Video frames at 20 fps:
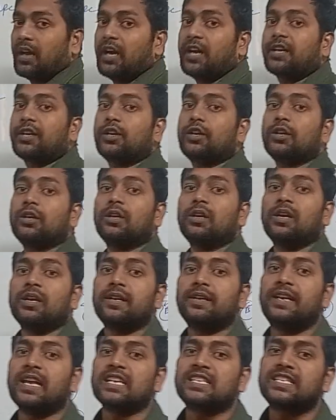
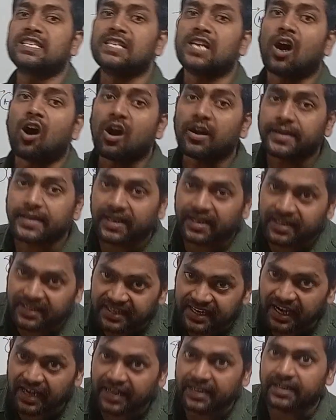it does
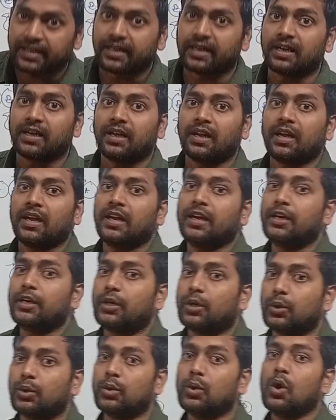not get
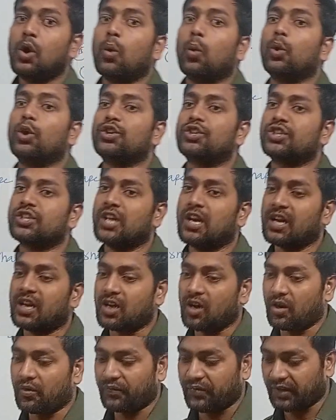into original
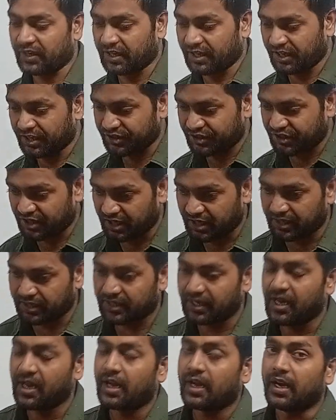
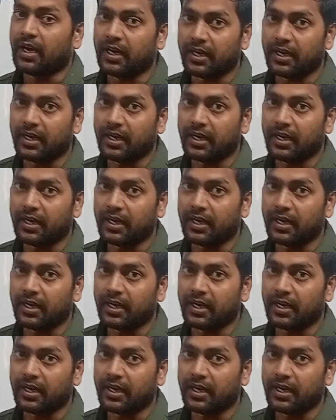configuration.